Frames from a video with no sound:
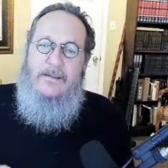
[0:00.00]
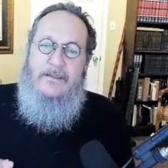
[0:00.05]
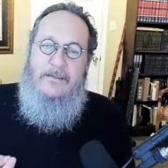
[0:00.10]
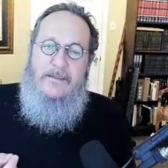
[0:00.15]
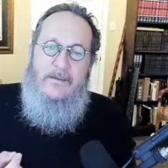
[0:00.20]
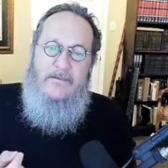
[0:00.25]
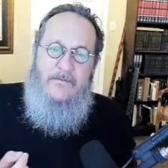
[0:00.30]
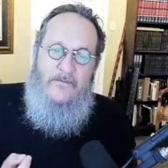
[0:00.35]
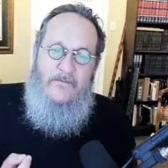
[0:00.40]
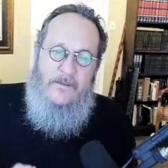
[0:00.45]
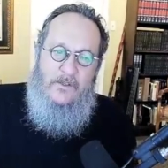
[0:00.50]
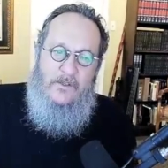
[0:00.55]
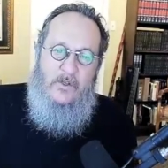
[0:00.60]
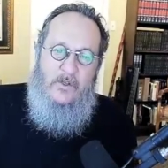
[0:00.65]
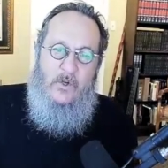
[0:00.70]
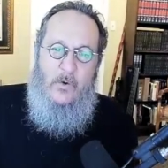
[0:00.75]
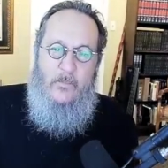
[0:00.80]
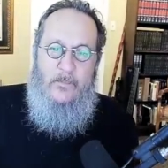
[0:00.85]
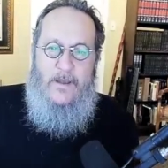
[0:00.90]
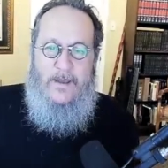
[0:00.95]
the
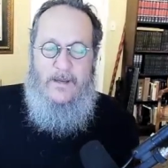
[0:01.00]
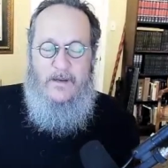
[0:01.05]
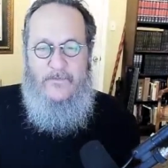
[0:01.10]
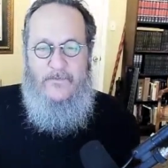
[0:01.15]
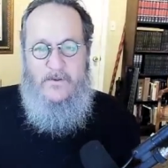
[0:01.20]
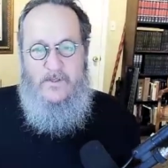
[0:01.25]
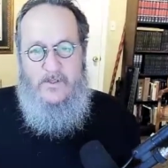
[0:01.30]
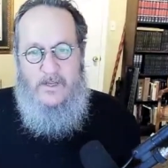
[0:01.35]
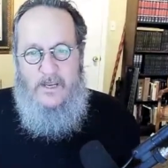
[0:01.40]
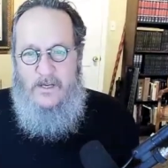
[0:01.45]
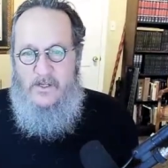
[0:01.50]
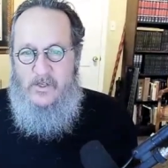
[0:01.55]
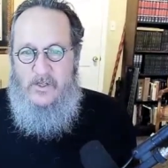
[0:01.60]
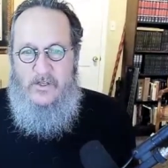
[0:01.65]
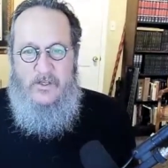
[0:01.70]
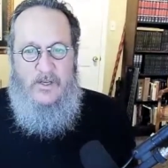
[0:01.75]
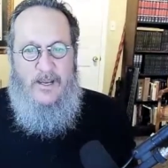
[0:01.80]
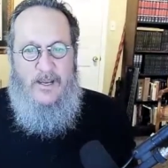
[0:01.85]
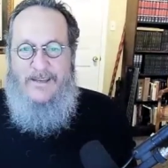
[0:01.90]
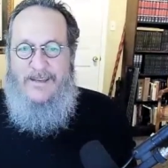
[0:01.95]
physical
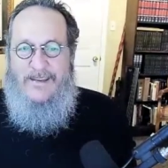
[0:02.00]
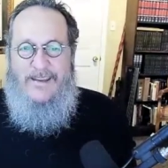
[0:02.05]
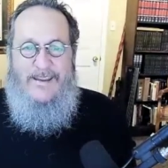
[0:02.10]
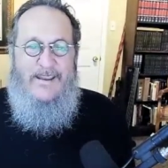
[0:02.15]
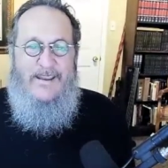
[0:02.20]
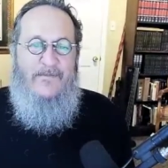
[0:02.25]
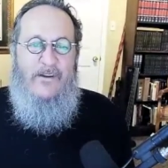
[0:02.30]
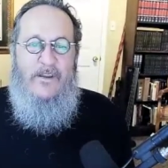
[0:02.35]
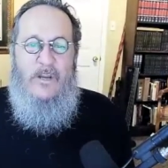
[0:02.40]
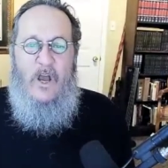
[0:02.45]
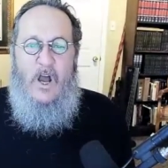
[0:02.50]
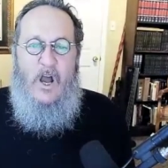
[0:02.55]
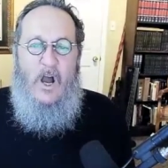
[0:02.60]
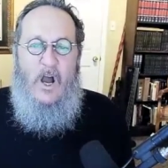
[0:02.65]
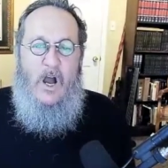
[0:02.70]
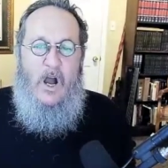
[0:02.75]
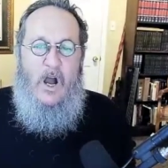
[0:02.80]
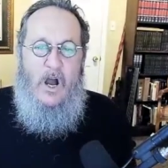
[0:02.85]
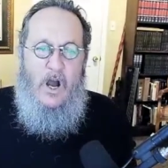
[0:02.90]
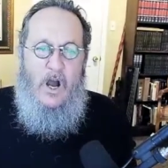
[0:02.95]
manifestation, yet even
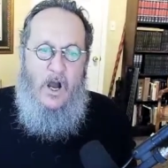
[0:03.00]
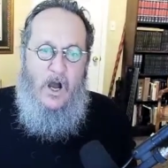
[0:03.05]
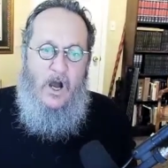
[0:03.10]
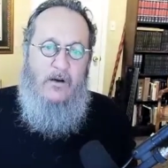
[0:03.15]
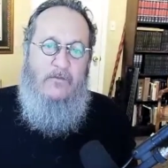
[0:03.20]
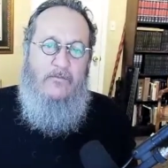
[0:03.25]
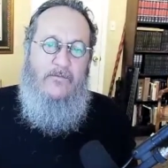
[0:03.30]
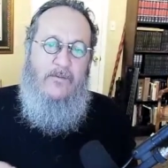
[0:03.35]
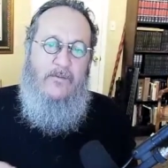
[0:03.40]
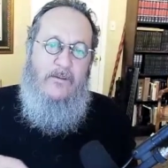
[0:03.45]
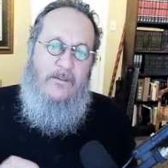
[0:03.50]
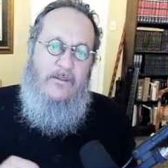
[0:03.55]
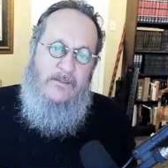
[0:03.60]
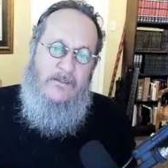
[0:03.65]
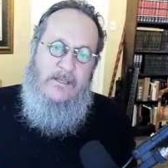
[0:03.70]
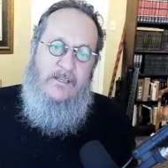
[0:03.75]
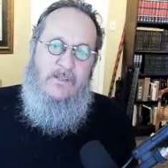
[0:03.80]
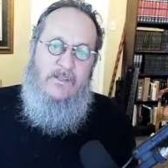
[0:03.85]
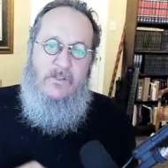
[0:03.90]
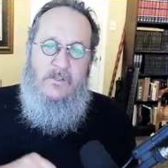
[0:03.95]
of
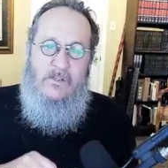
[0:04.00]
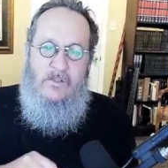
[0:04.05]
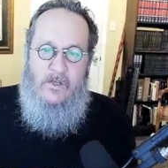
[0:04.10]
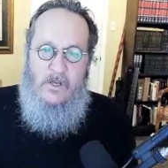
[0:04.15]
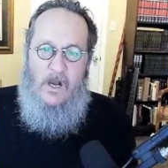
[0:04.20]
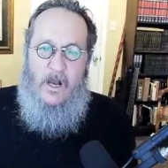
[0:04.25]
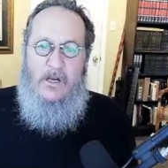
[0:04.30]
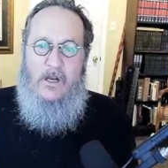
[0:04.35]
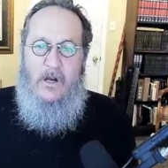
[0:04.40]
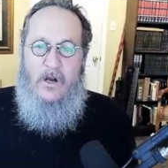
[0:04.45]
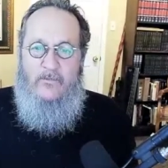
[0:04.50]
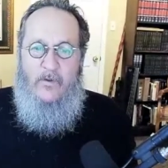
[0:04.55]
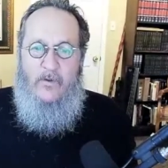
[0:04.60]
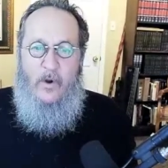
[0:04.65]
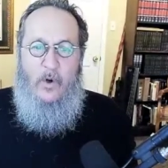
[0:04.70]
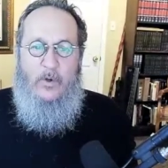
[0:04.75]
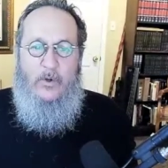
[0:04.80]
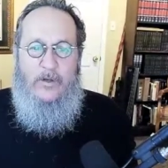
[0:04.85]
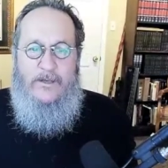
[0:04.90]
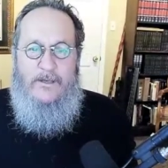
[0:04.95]
this, Yaakov
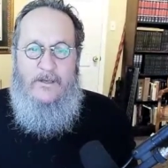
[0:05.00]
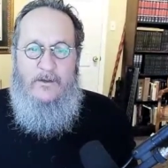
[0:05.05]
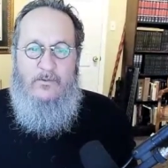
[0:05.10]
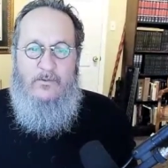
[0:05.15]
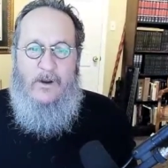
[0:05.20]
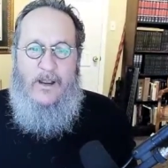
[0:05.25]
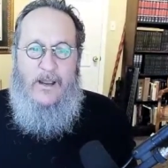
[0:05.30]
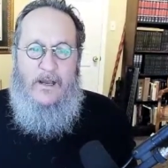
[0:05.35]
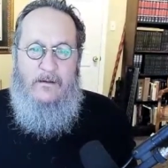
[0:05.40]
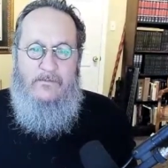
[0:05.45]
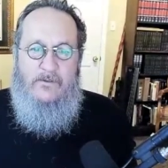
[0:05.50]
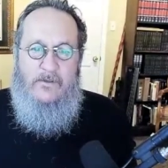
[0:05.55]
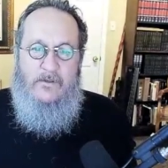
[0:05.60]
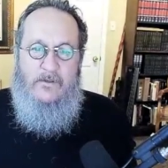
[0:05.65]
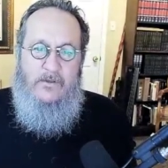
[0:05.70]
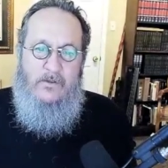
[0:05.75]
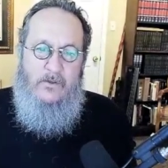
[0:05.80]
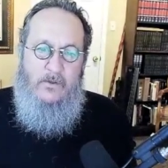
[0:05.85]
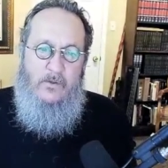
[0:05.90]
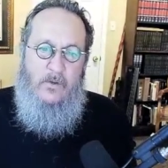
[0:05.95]
only grasps
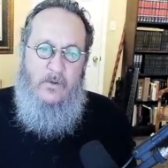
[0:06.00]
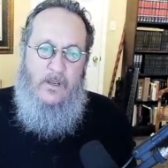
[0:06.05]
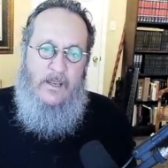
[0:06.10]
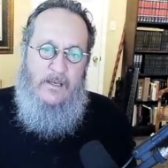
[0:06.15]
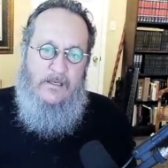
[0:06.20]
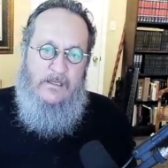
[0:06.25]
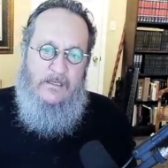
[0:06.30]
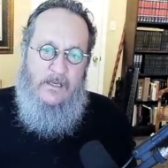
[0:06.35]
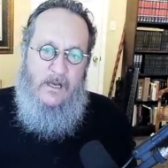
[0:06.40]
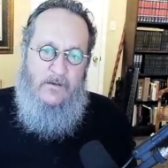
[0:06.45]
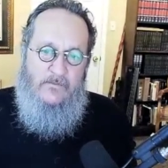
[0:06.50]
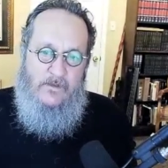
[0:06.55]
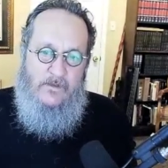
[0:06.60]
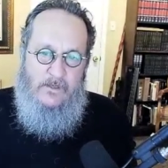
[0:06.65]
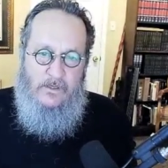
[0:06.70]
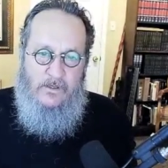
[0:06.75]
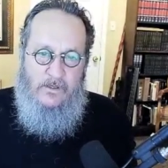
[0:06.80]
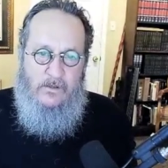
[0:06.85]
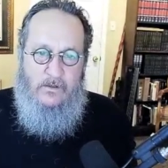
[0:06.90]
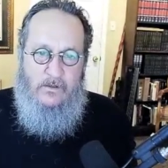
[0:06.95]
to Esav's
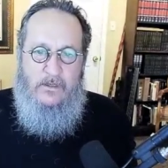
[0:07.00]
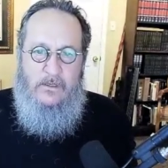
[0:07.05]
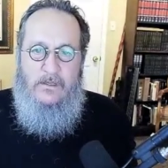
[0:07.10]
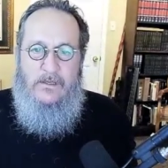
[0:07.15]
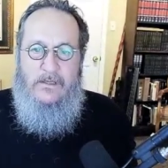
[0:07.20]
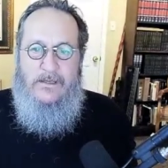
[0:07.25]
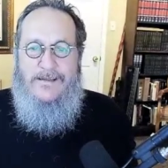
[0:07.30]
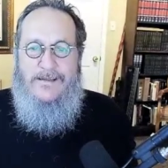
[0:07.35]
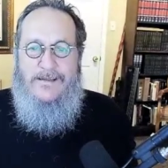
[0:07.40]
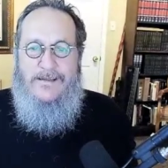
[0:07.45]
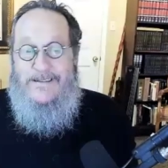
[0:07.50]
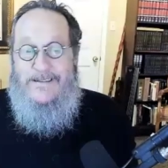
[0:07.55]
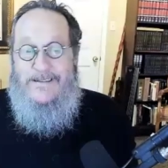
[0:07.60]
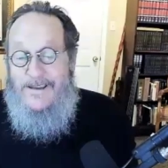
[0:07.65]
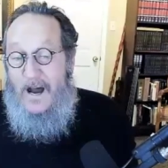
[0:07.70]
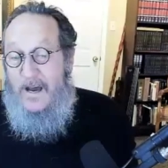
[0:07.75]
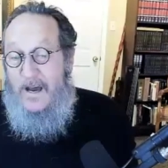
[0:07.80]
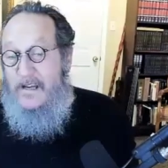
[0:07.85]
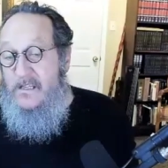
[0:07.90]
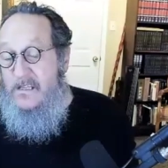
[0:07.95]
heel,
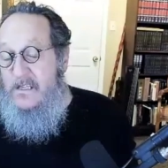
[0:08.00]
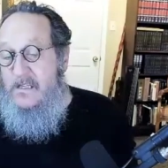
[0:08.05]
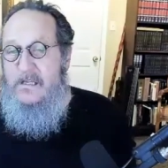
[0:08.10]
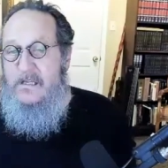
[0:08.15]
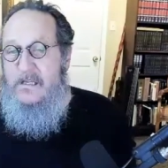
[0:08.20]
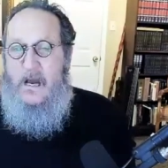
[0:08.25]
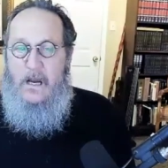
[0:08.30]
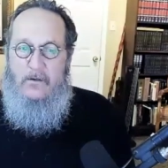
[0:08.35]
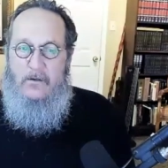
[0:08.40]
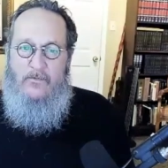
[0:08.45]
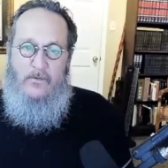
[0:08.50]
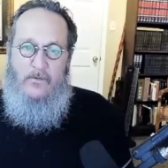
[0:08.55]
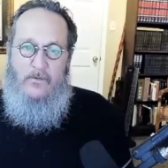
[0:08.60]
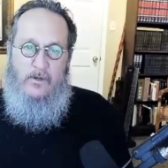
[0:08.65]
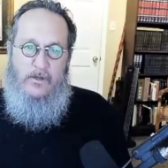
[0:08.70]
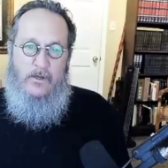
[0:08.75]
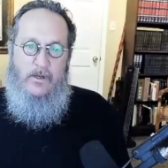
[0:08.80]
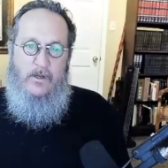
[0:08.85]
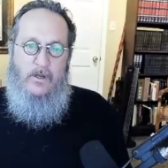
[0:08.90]
not his entire foot.